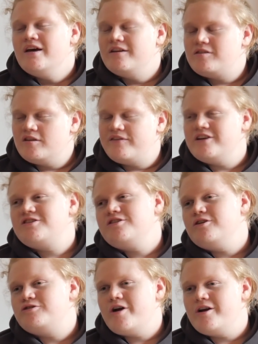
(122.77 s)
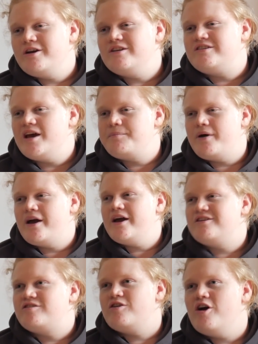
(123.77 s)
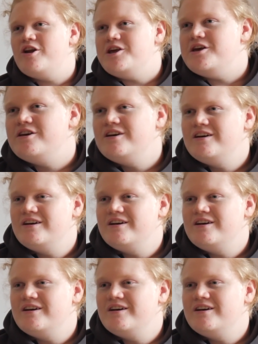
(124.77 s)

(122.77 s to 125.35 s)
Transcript: until eventually you're drowning in debt by age 30.